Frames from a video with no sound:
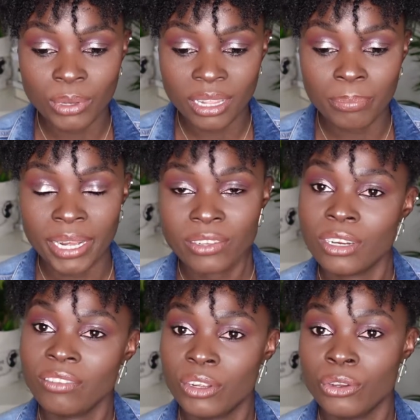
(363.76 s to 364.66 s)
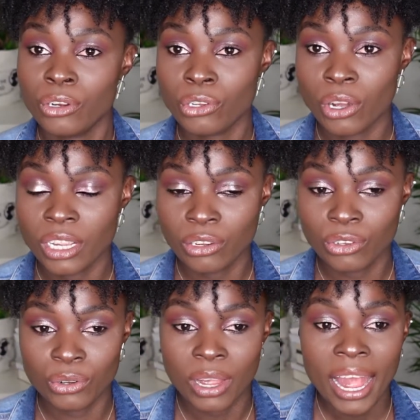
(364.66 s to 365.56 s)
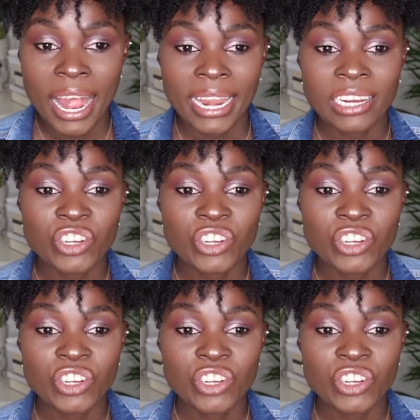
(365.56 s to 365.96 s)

with the person even you're talking to. Like,